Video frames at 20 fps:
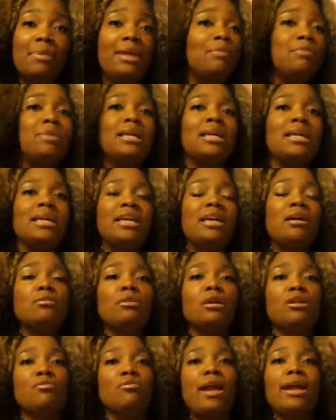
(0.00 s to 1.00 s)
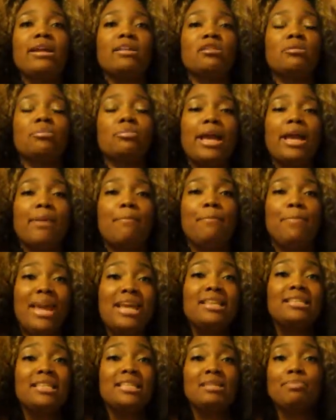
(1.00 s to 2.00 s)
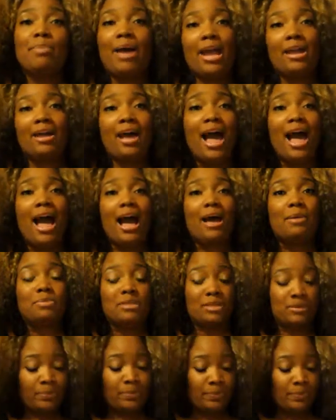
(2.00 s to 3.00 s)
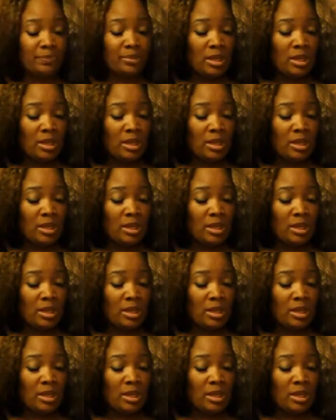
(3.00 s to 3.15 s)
men being killed on a regular basis by cops.